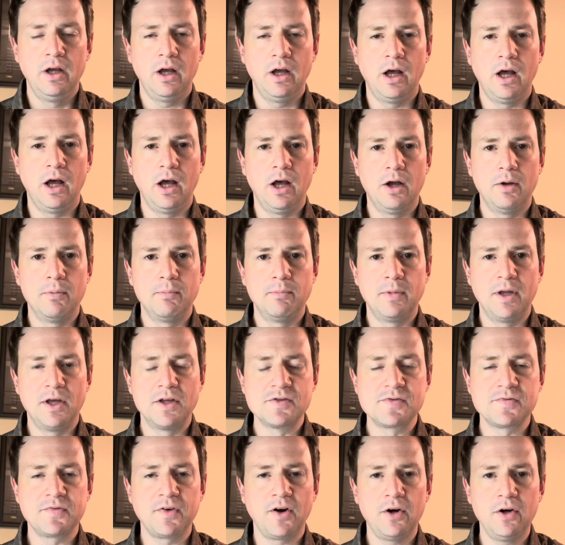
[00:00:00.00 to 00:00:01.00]

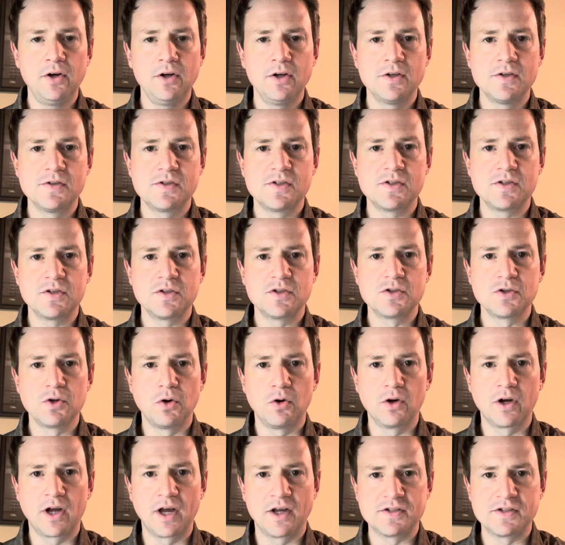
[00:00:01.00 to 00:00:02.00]
As far as sole
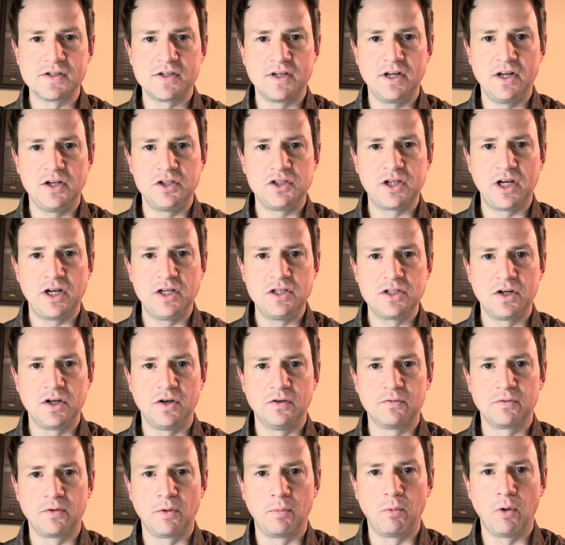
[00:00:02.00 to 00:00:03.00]
custody changing
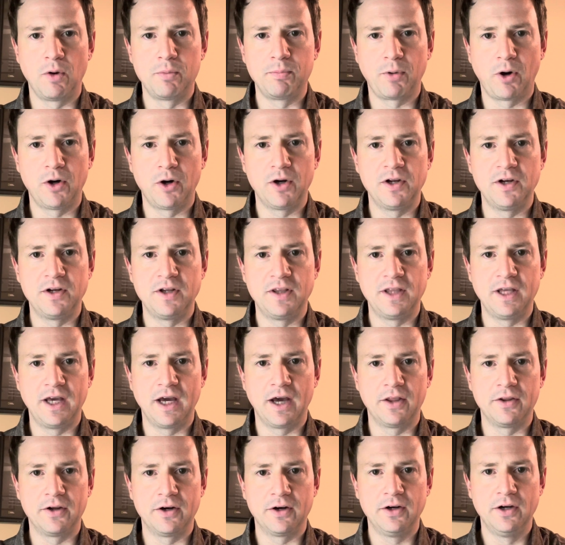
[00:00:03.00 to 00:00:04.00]
from one party to the
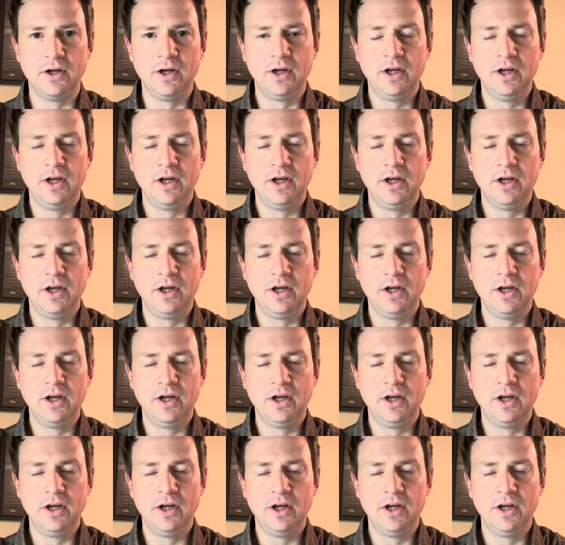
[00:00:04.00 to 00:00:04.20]
other,